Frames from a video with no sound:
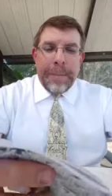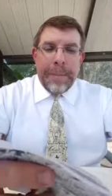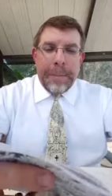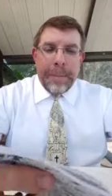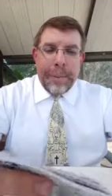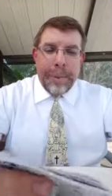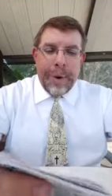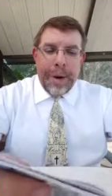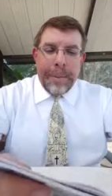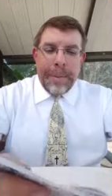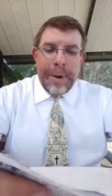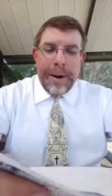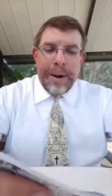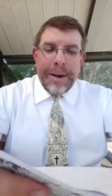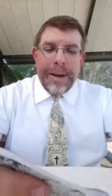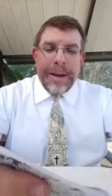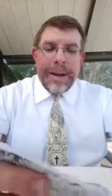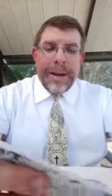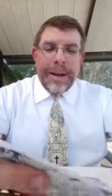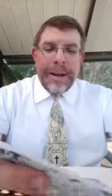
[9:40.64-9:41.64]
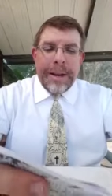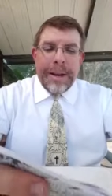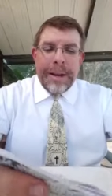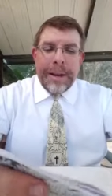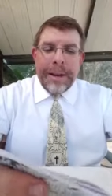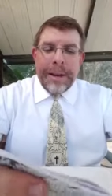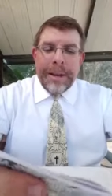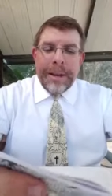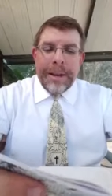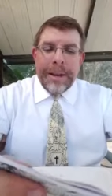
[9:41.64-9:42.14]
pray about it.
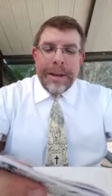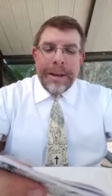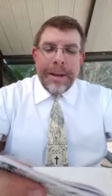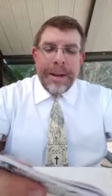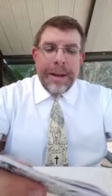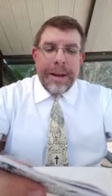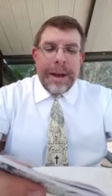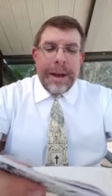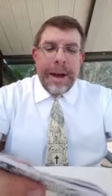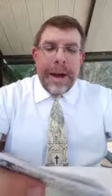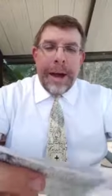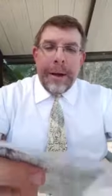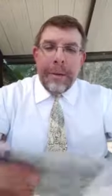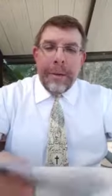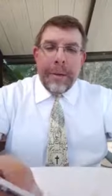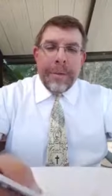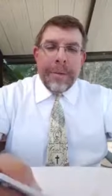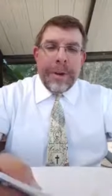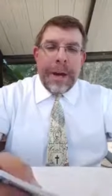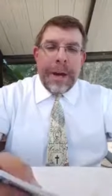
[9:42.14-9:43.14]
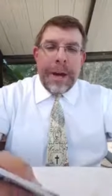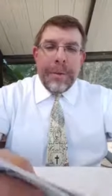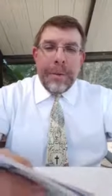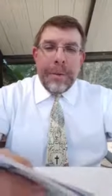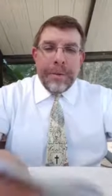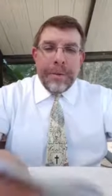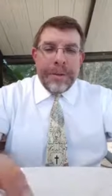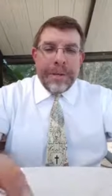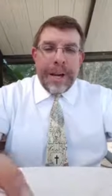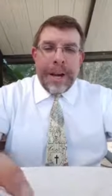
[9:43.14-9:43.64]
And I won't I
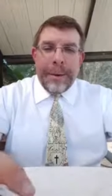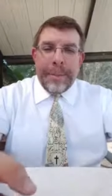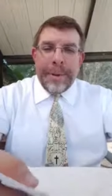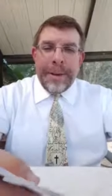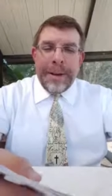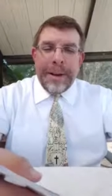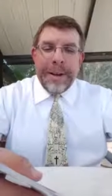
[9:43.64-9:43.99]
won't stop you.